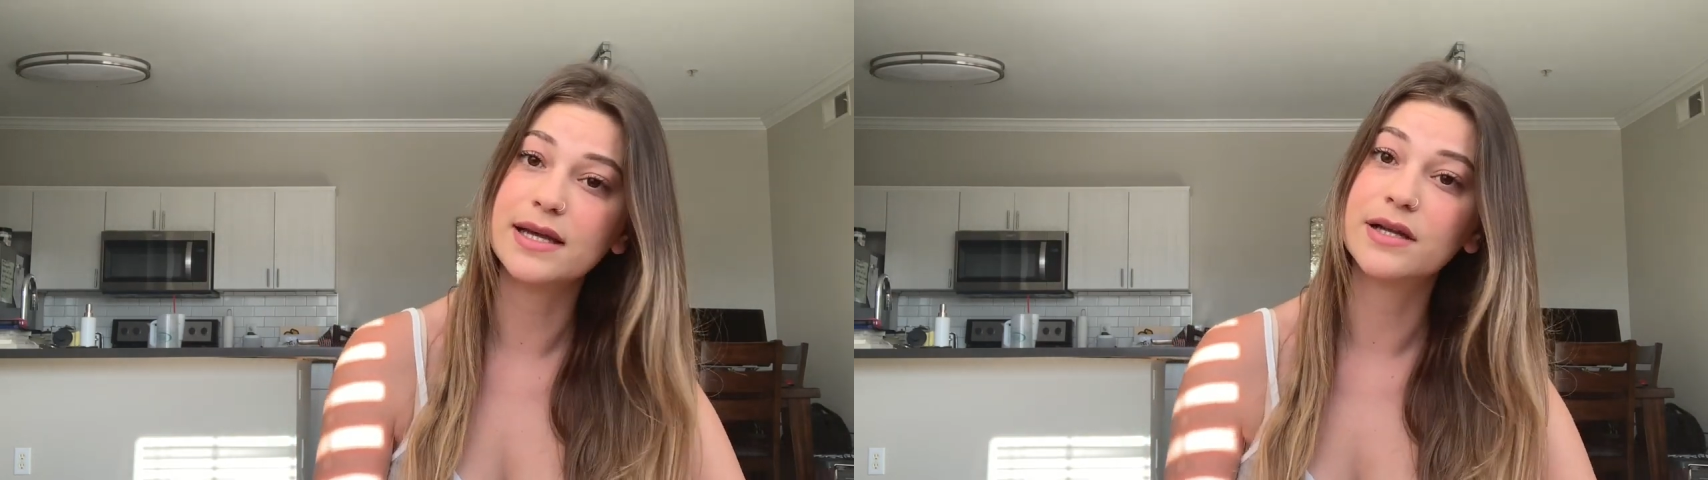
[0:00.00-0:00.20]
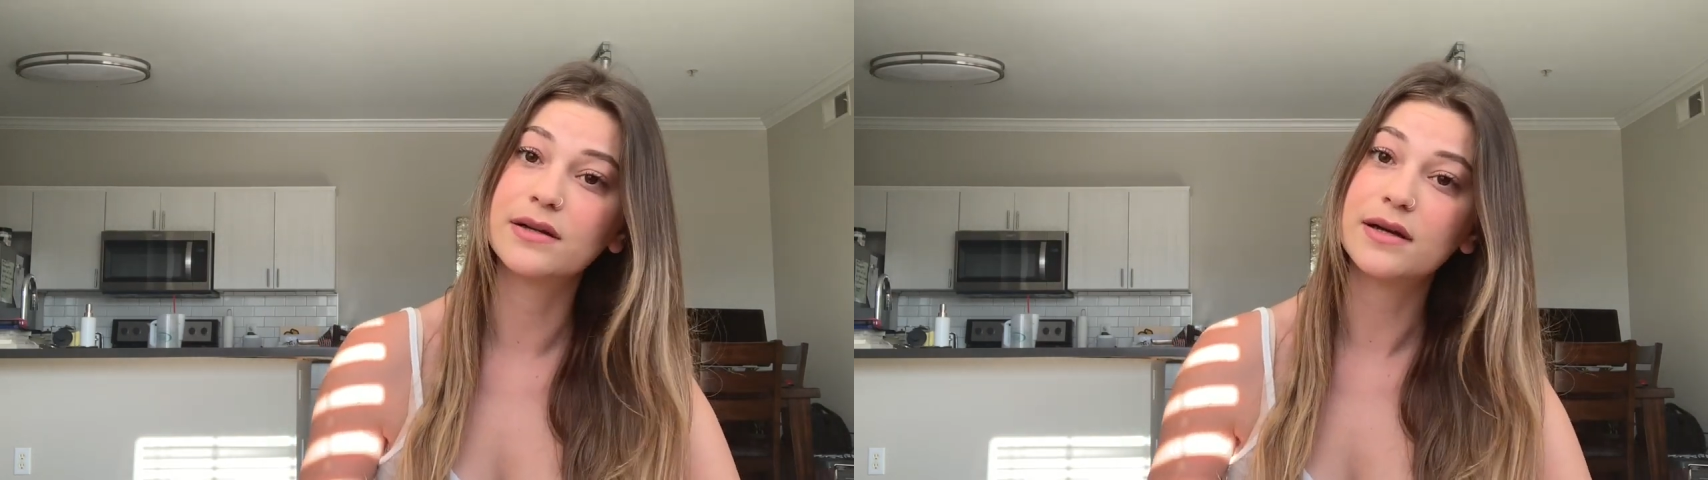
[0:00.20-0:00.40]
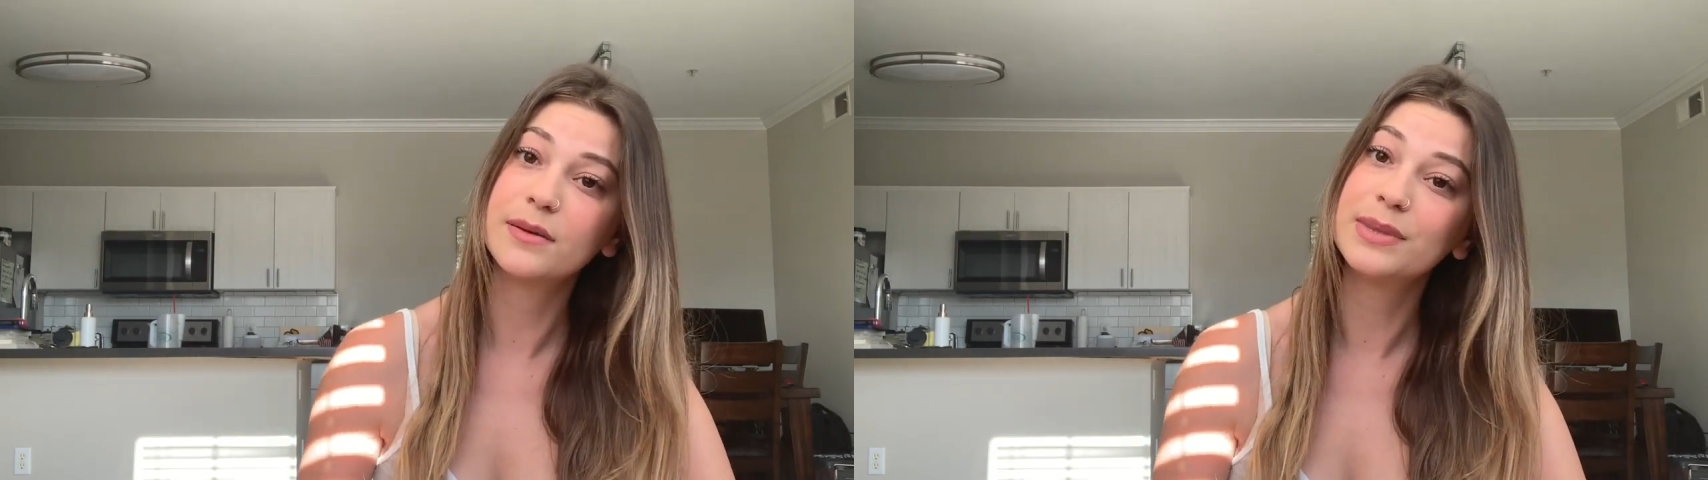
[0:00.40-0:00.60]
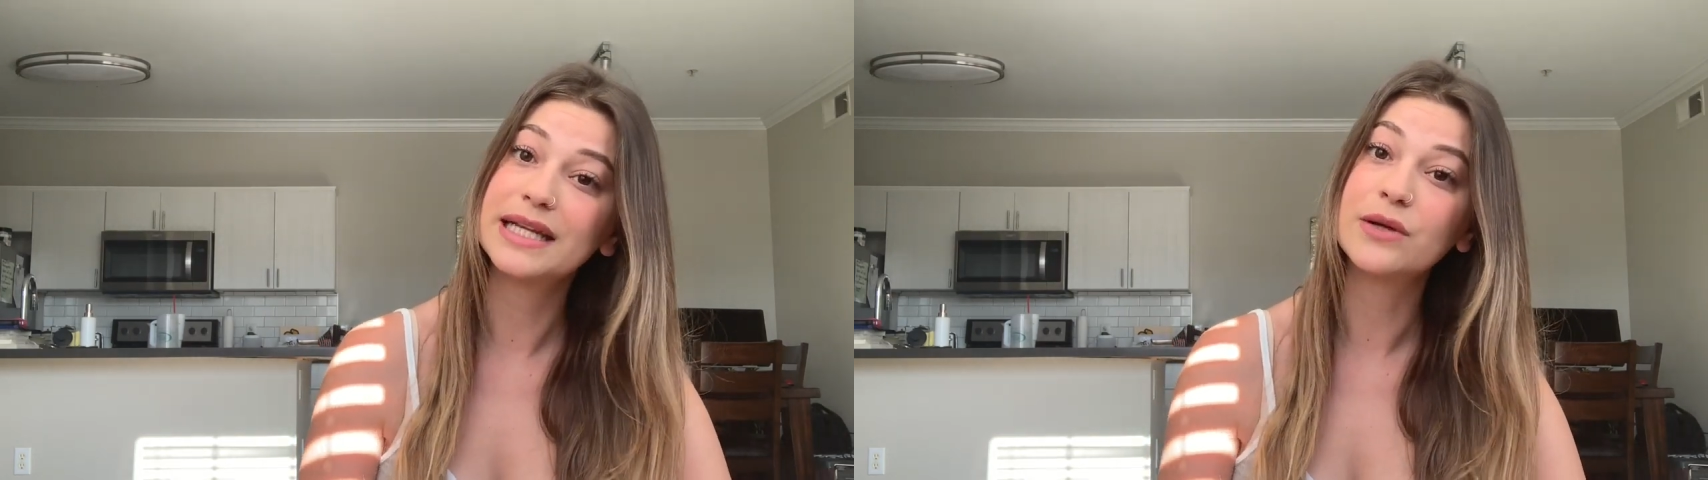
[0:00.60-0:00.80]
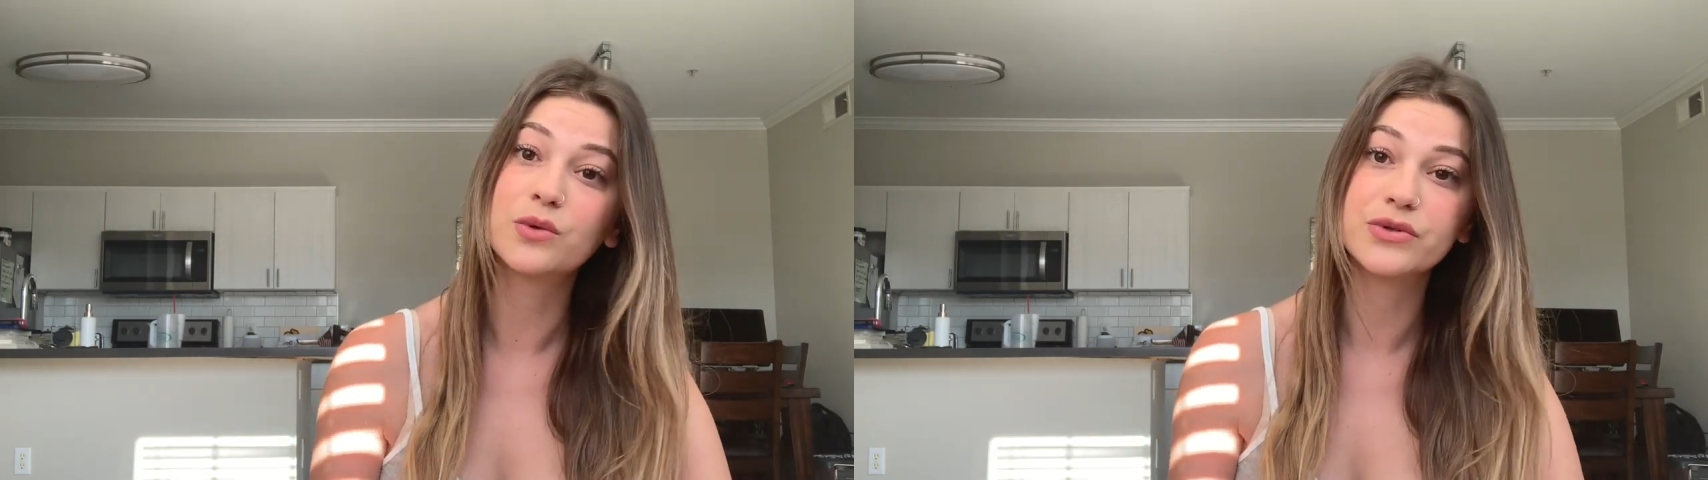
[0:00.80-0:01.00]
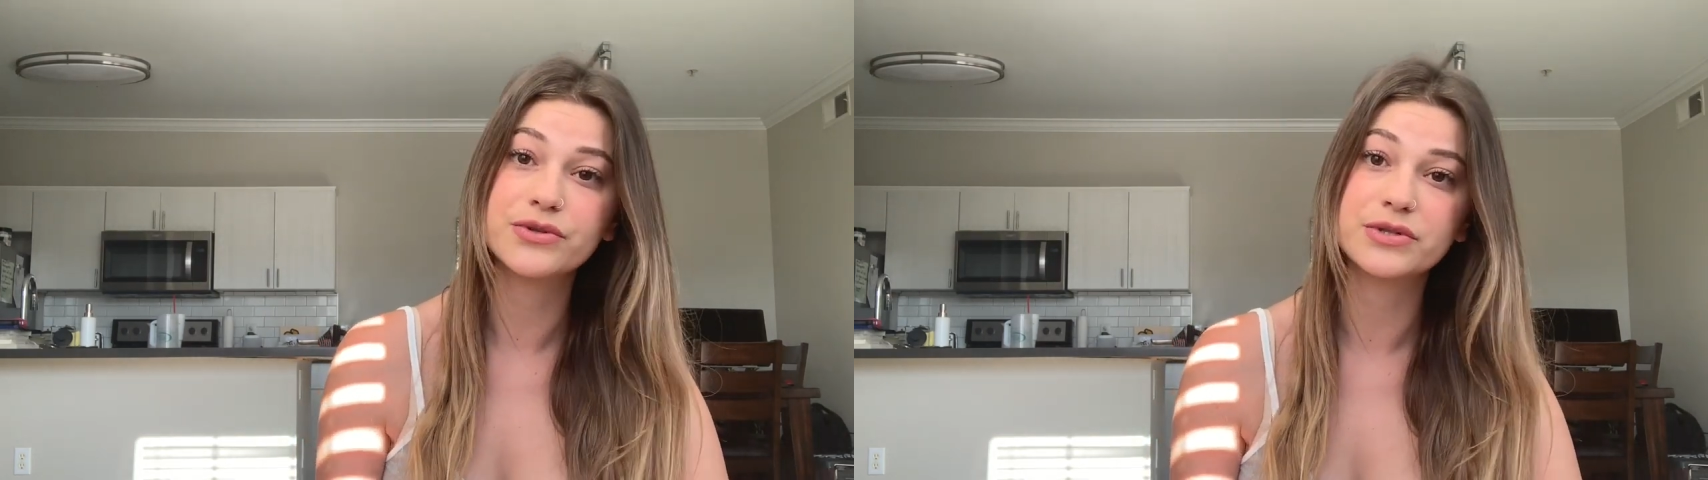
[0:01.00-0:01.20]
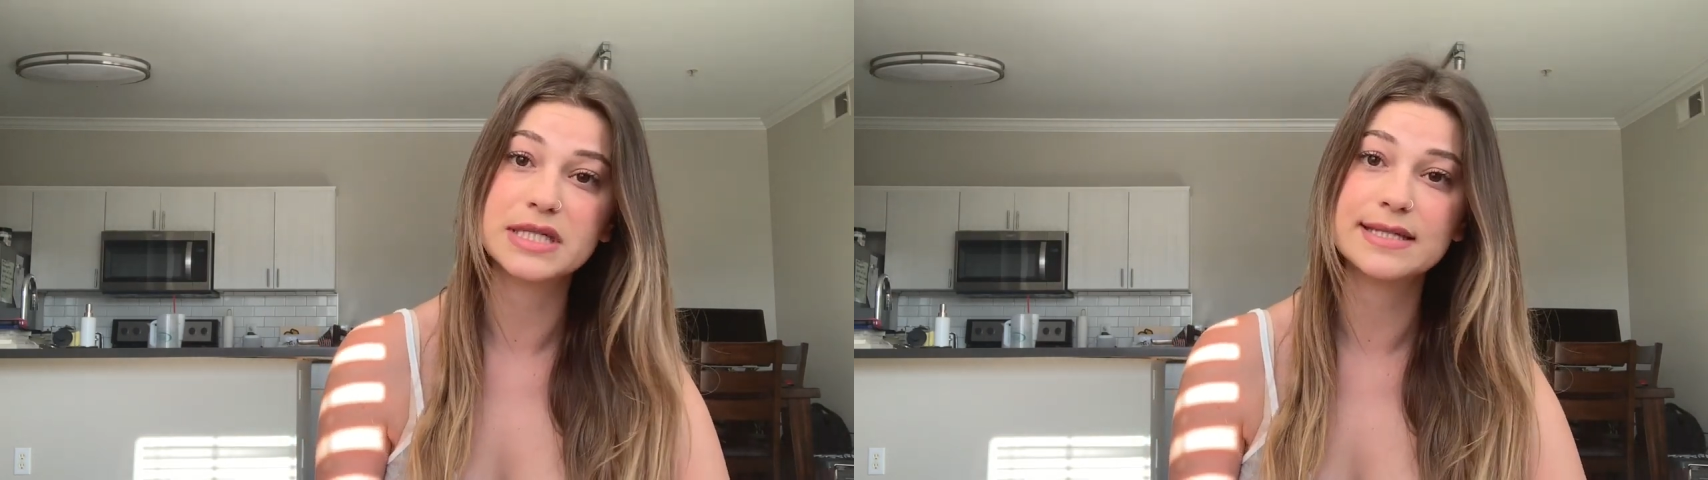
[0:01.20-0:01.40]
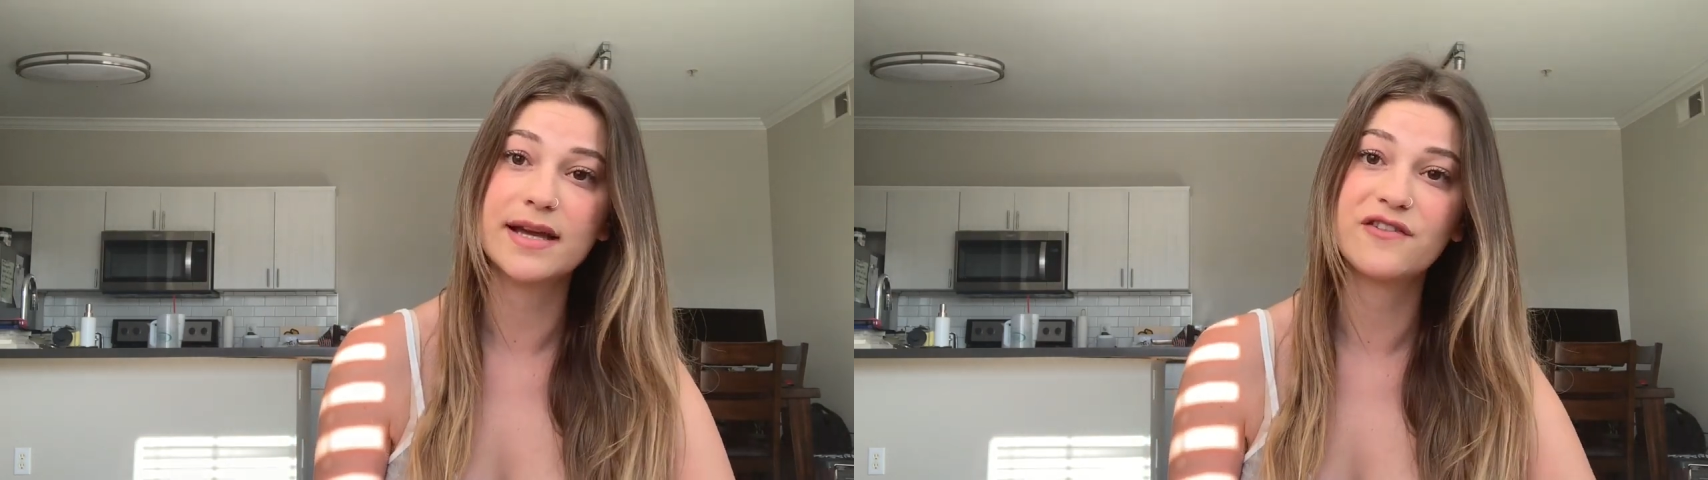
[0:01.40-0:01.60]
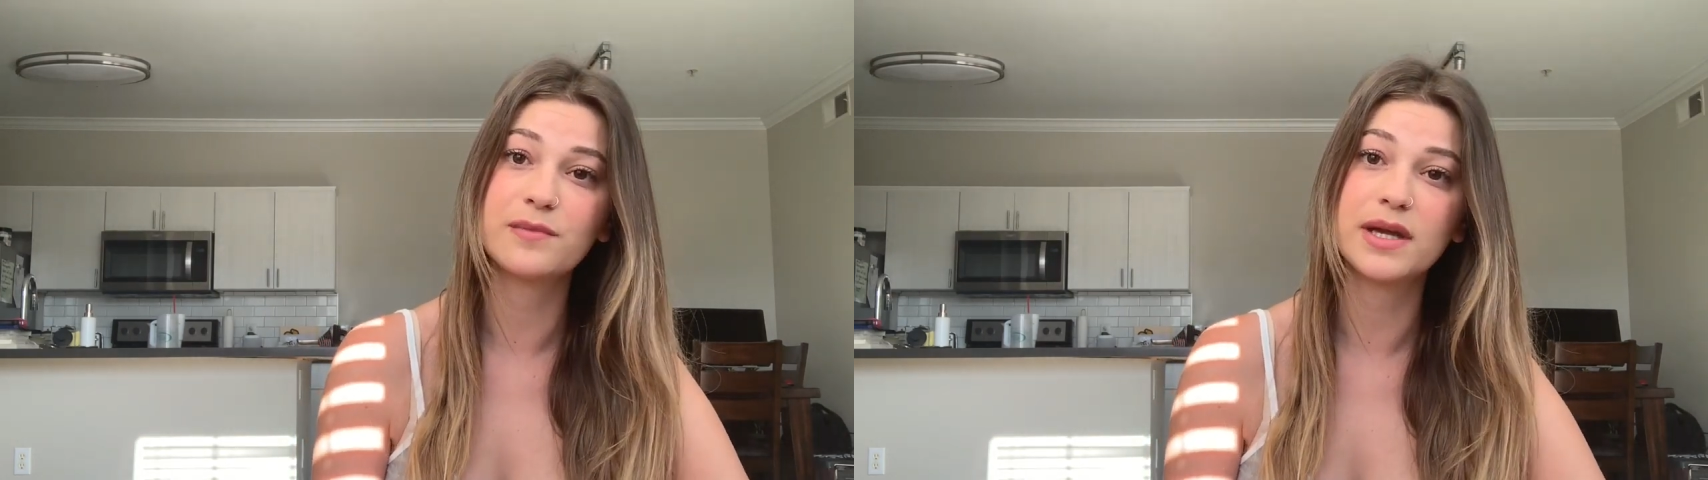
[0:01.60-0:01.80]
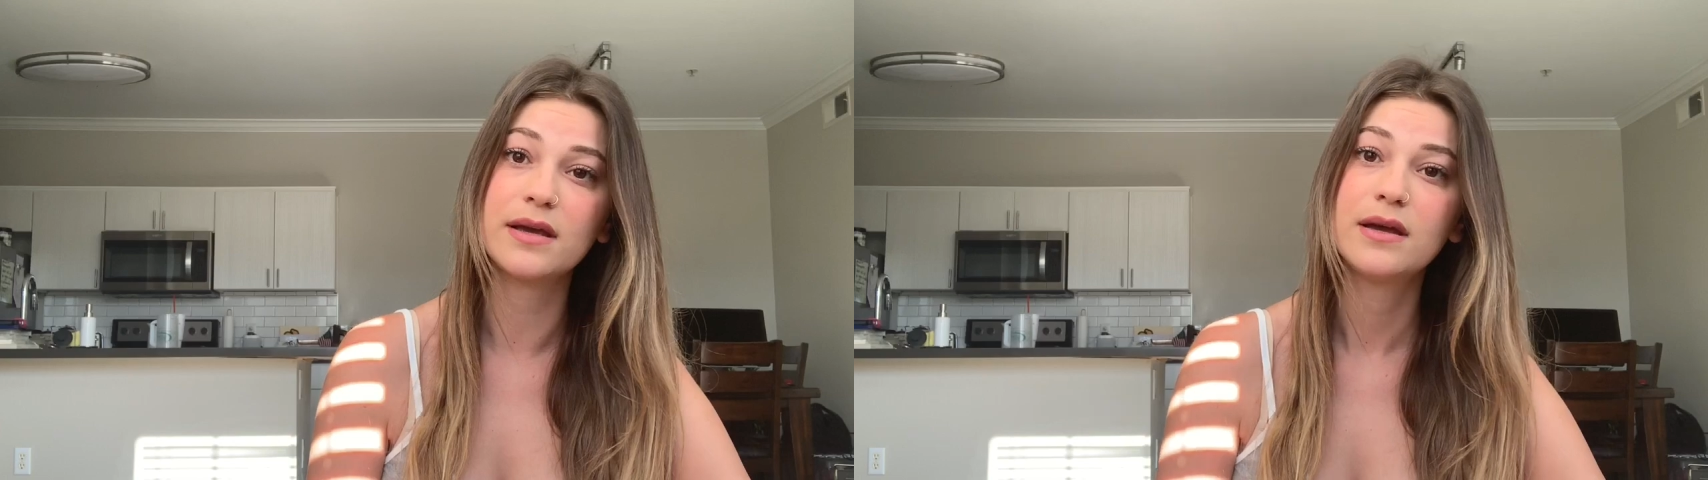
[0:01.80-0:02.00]
I had bleeding ulcers inside of
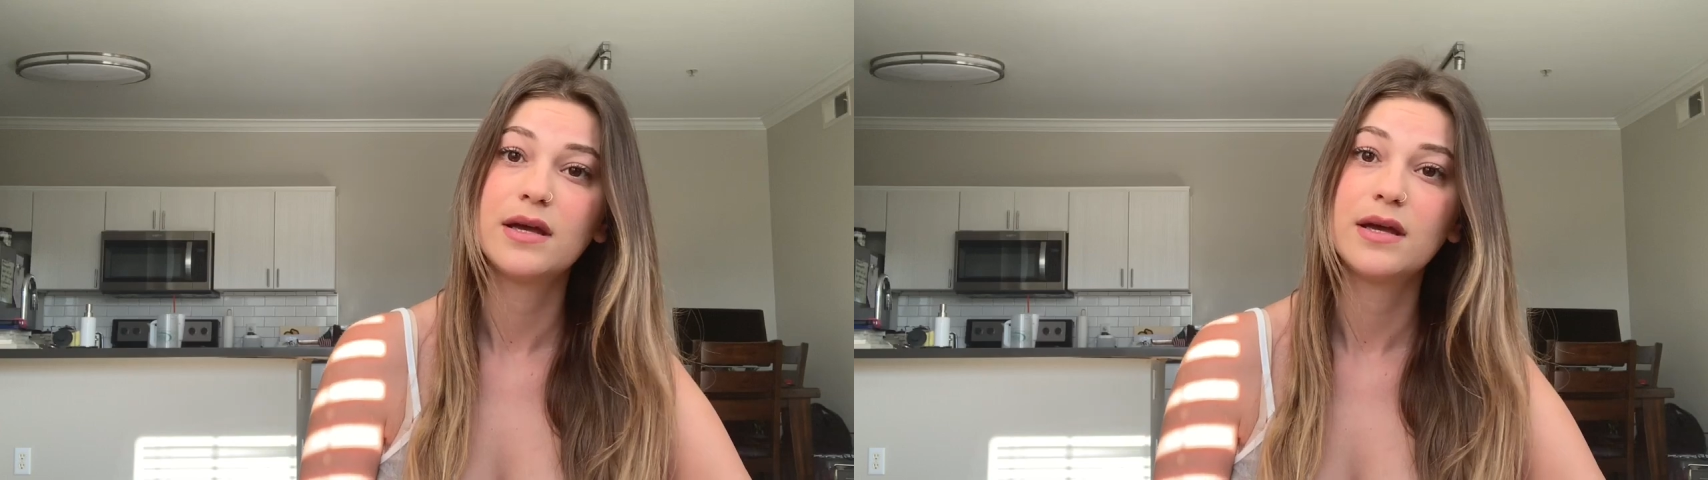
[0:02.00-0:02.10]
me.